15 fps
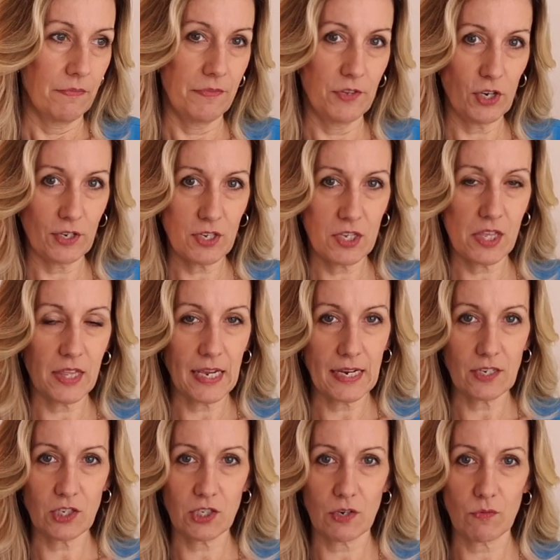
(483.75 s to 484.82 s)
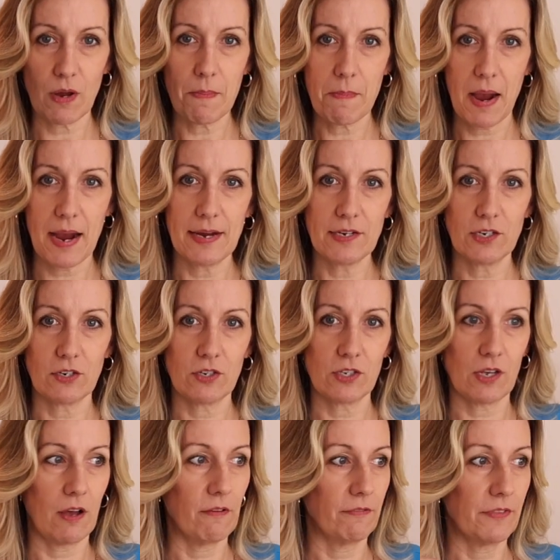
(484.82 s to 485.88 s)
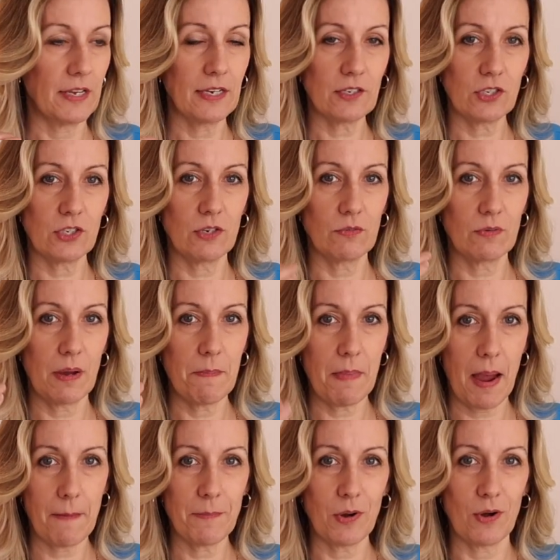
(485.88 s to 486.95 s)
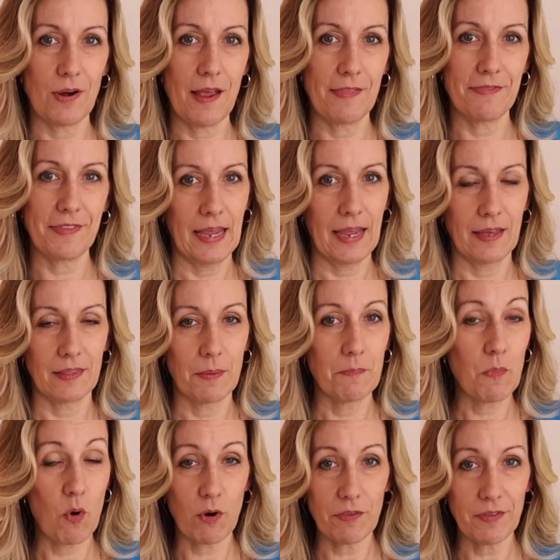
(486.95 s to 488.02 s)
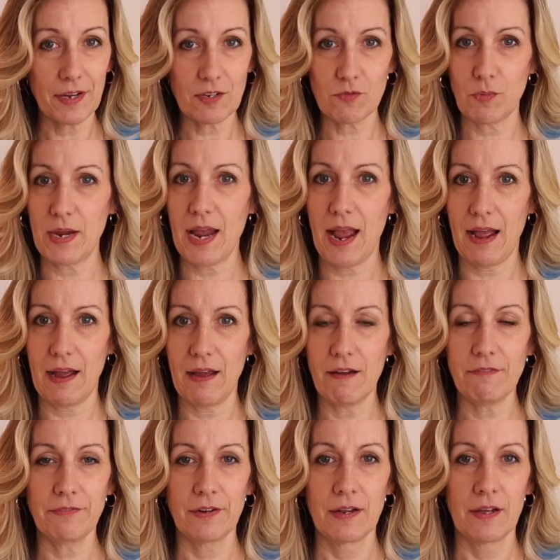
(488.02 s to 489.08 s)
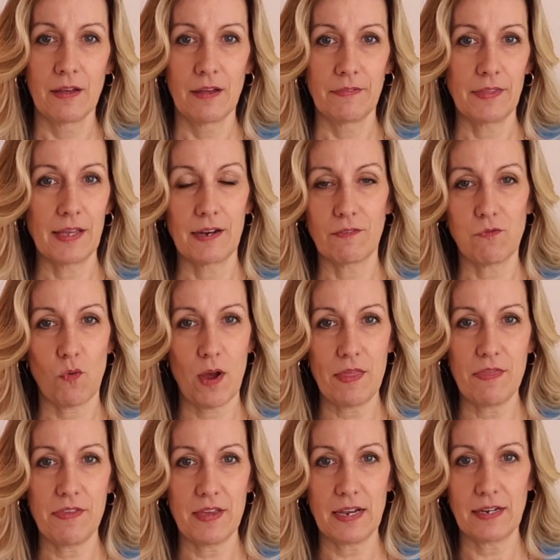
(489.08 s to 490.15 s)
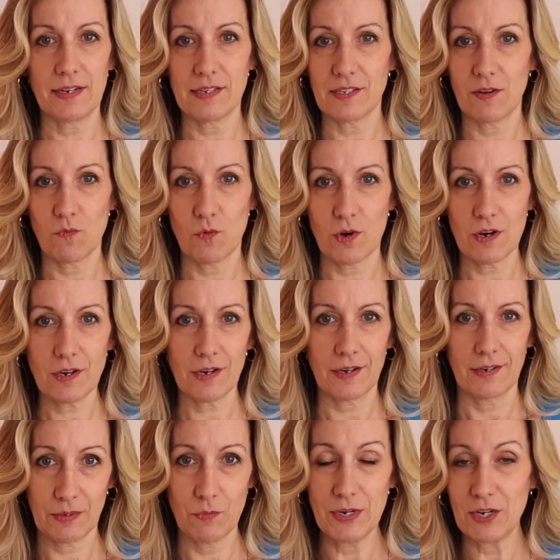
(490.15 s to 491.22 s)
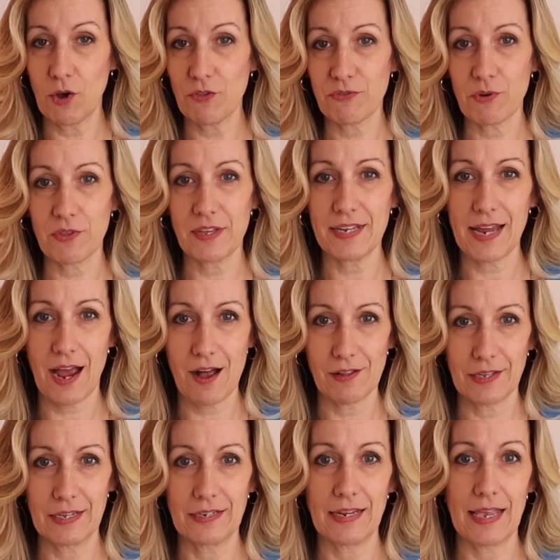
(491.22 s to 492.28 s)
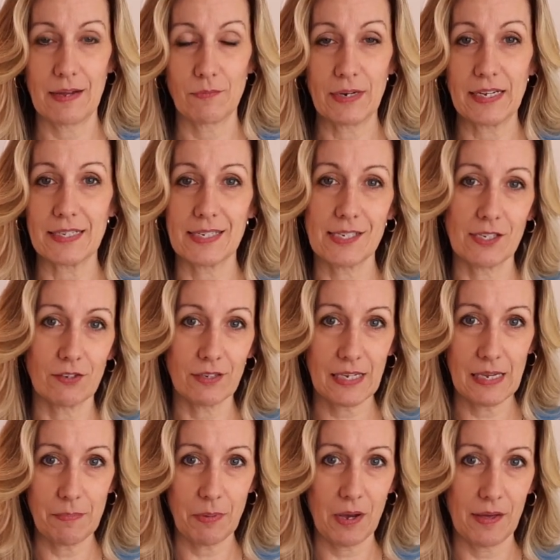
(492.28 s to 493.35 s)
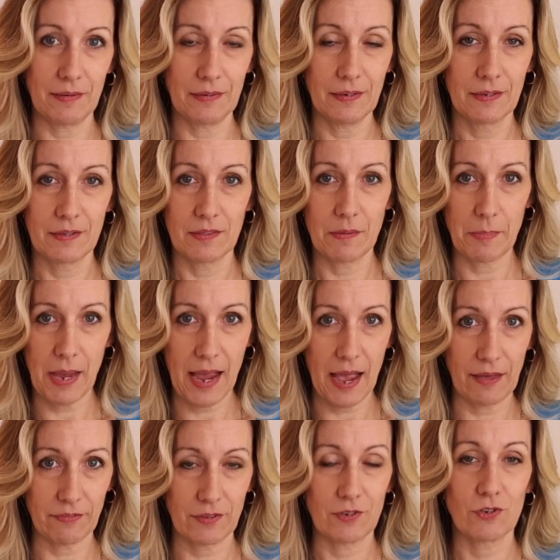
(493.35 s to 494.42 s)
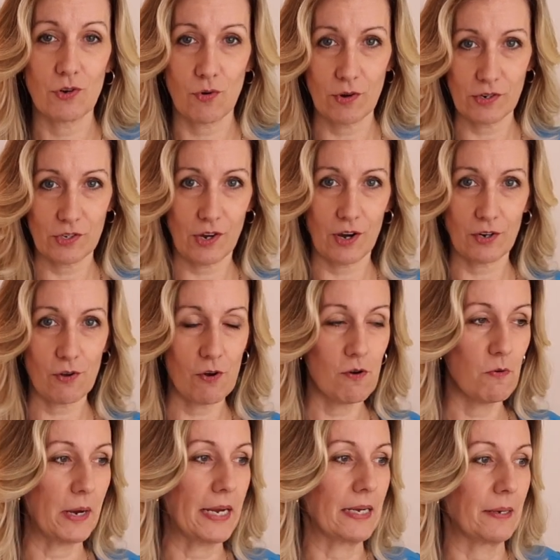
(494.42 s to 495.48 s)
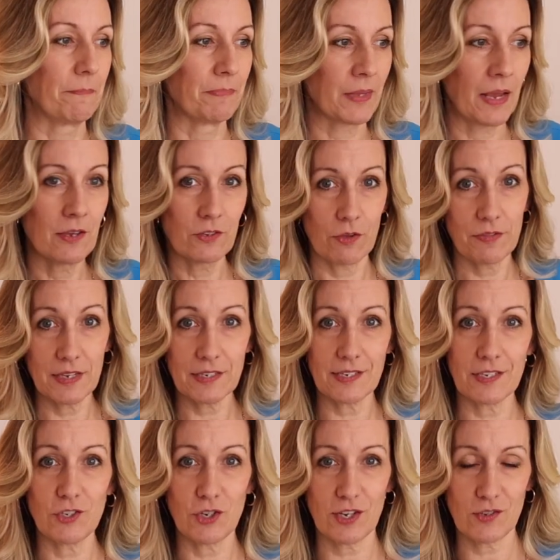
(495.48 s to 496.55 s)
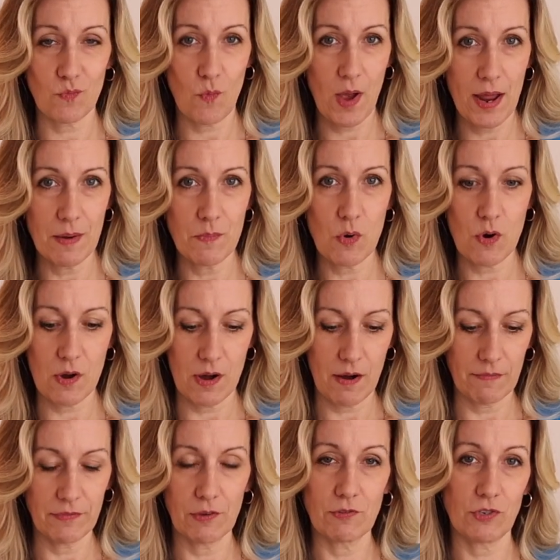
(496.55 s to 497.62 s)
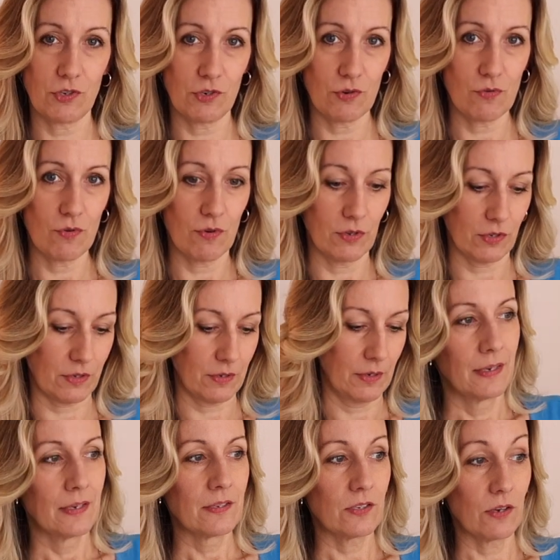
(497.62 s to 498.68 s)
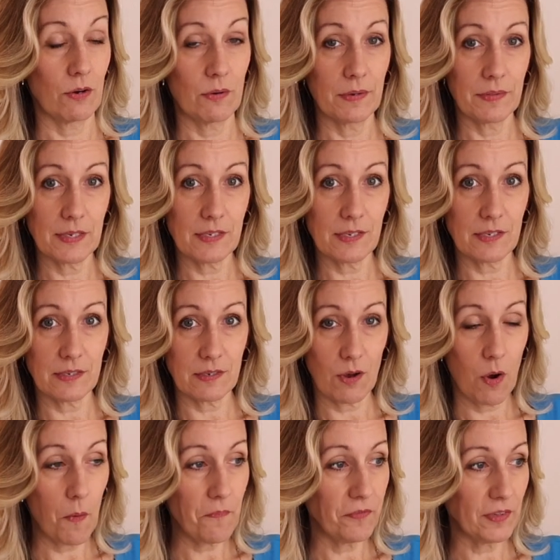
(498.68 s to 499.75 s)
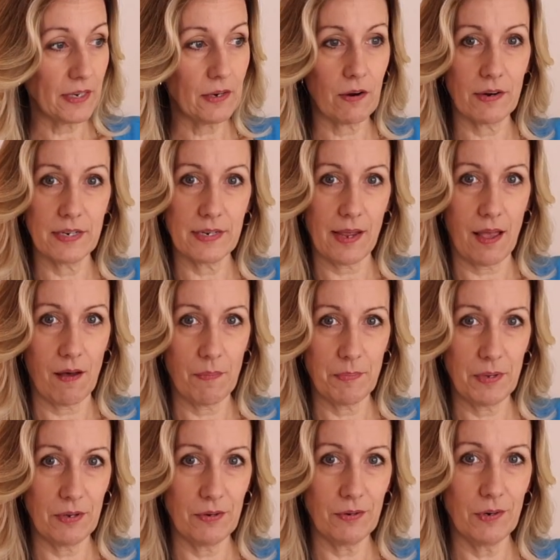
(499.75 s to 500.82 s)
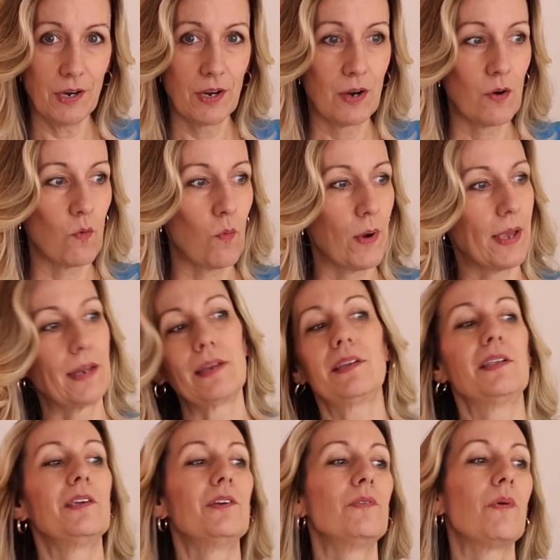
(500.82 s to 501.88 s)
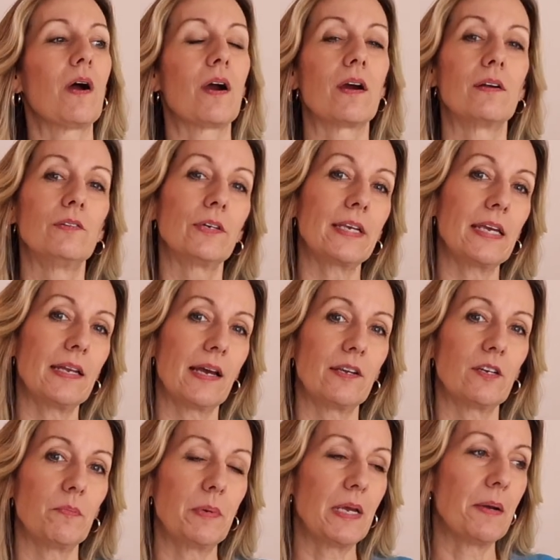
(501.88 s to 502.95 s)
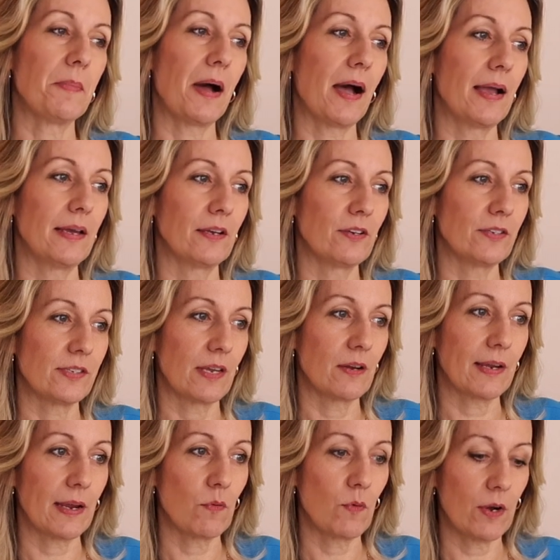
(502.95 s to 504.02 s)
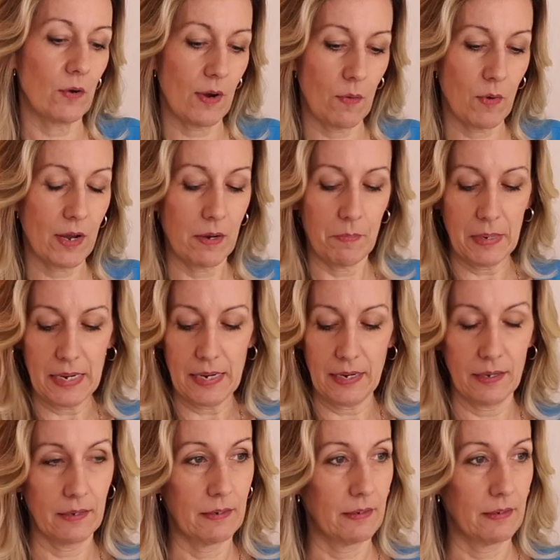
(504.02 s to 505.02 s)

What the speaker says: Just things to remind yourself, things to remember. And the more things we have, then if one thing doesn't work, we don't throw the towel in and we can still keep on the path towards our goal weight. So this is just one more of those tools. So this is hopefully going to help you when you are looking at your BMI and you say, okay, where do I want to be?